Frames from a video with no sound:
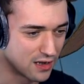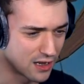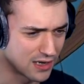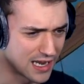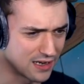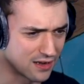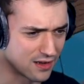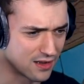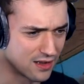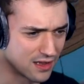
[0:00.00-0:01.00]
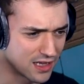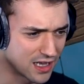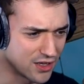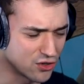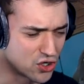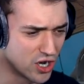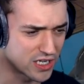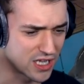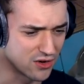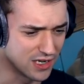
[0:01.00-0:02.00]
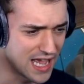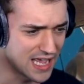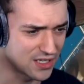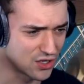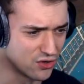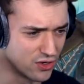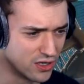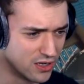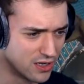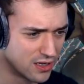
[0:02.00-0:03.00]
I Are you good? Can you land, dude?